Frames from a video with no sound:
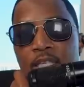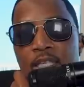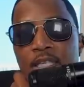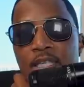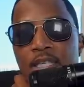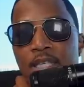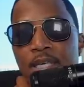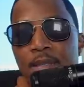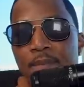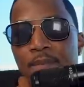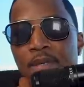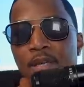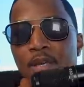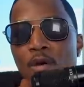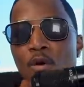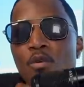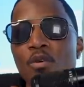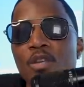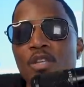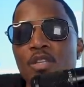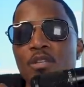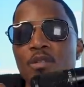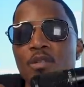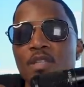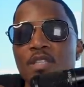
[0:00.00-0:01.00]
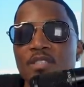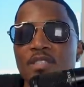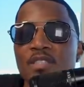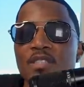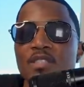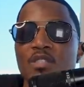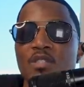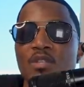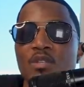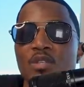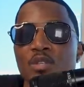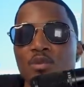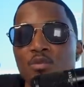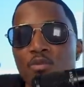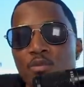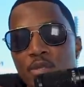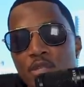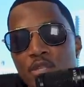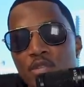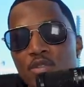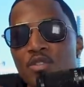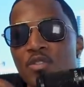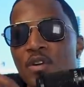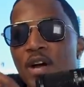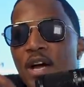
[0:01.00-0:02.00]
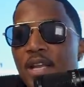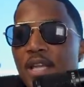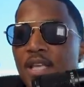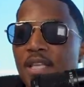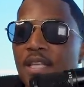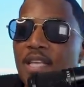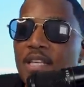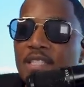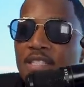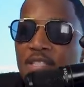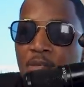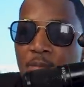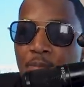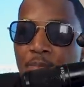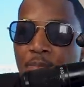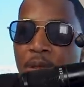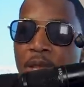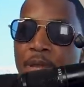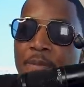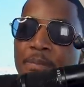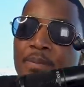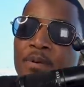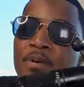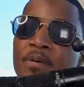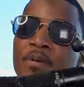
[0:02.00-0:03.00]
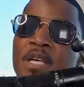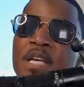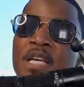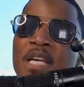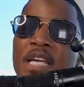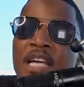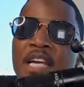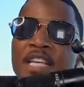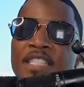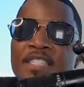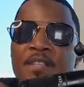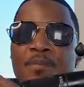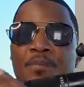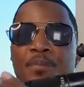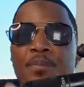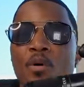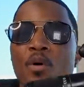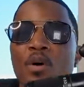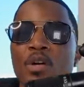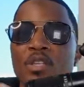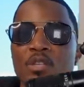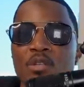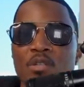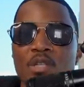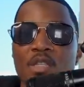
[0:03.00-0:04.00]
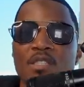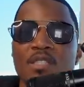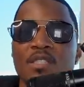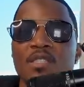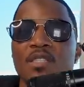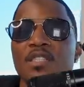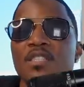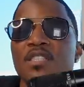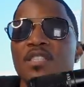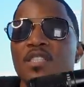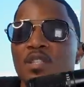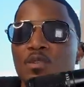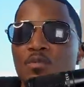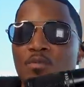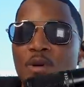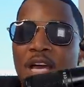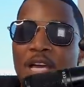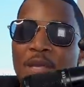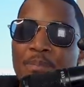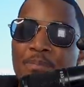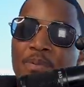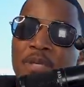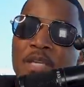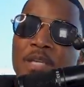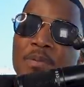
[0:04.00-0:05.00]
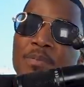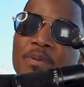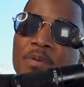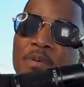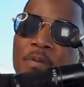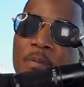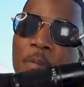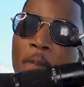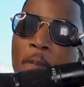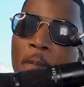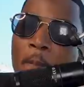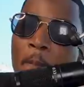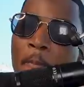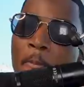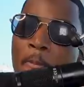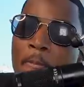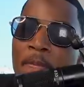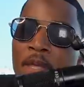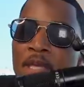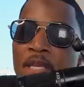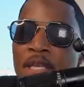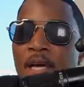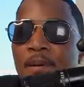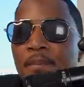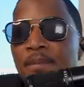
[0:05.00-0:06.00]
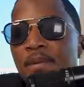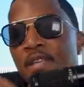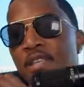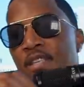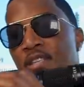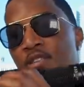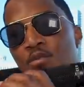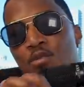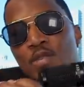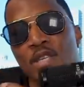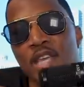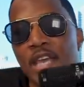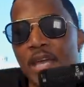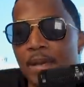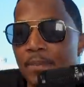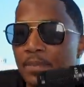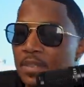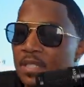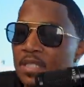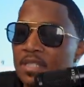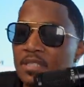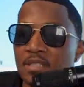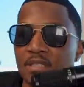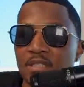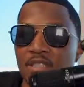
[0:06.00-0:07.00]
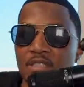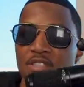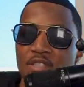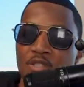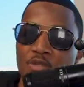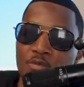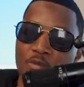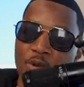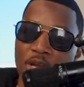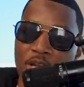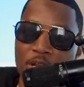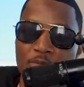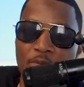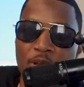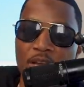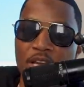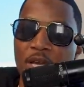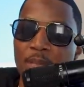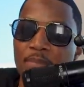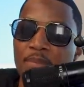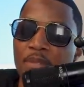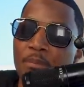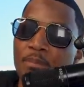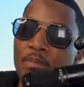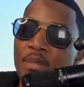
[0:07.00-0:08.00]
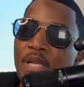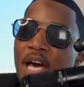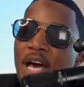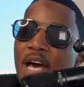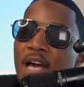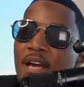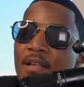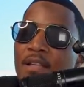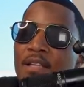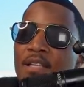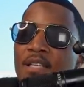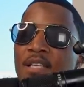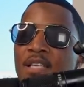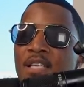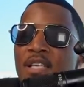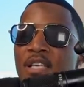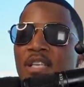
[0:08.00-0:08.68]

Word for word: You know what I mean? Who do you listen to? You when you're trying to get some paper, it's important you listening to the right people. You know what I mean? You can't be listening to the Ray Ray up the block.